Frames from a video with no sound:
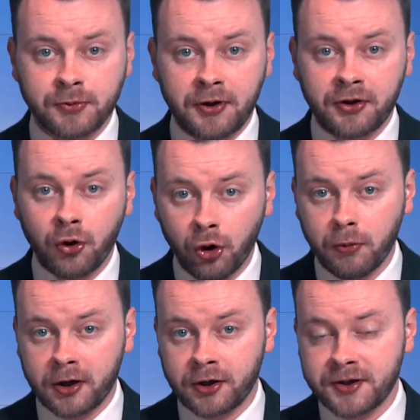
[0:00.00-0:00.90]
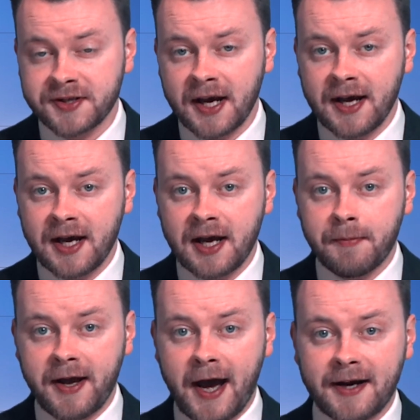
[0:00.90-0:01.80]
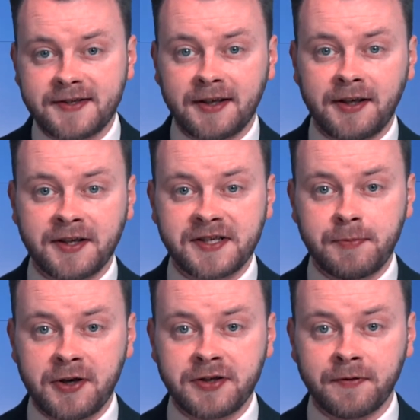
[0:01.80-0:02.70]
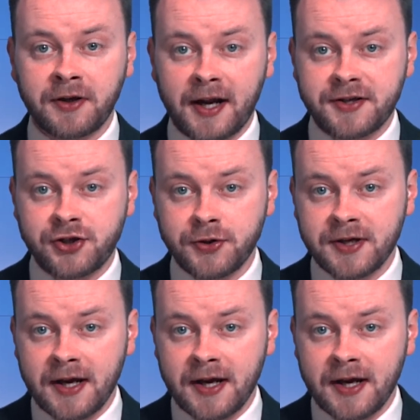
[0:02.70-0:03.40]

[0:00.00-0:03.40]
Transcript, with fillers: with co-workers by acting in a spirit of gratitude,